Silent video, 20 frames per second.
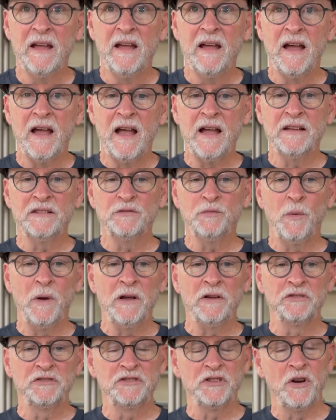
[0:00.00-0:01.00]
as
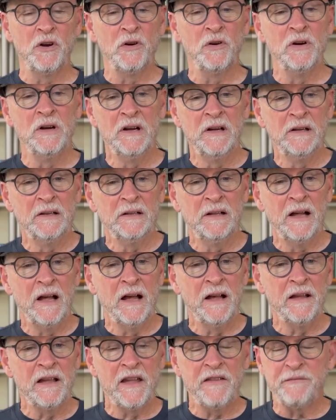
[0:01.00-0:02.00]
well. So
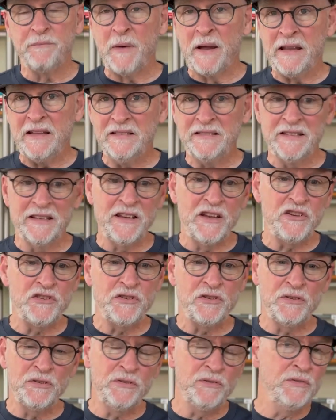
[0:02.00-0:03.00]
if money's an
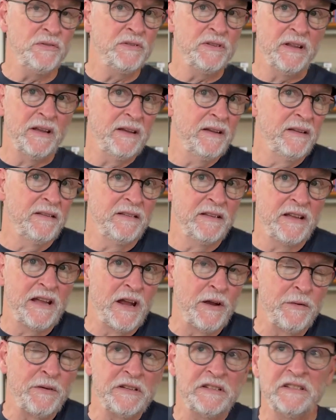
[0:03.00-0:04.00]
issue, the
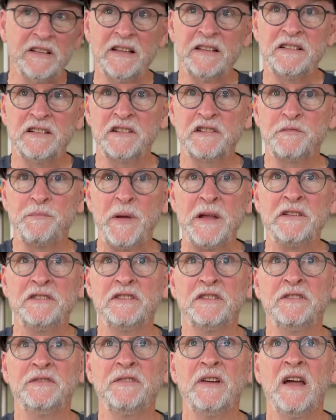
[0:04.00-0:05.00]
Kerry's less
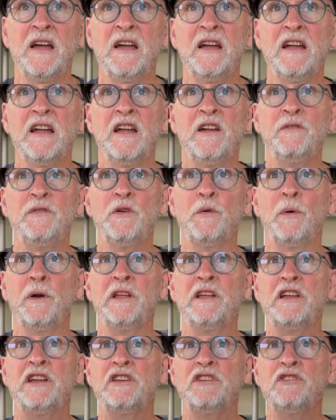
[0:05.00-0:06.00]
expensive. If you want to
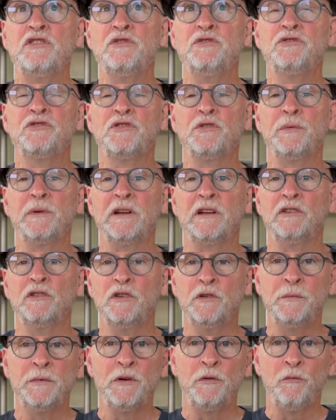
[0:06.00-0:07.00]
get used to an
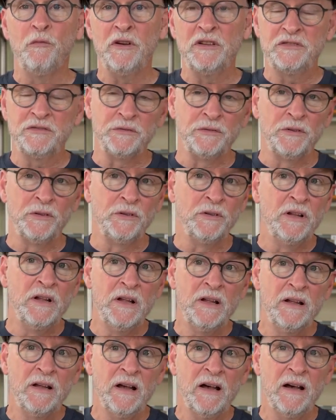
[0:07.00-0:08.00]
aluminum whistle,
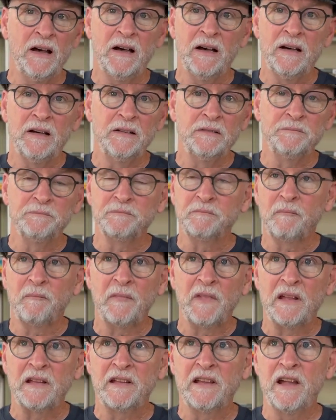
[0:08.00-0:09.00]

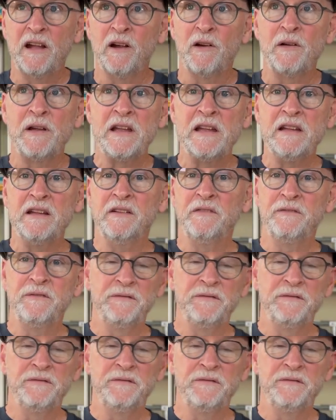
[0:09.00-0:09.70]
Kerry,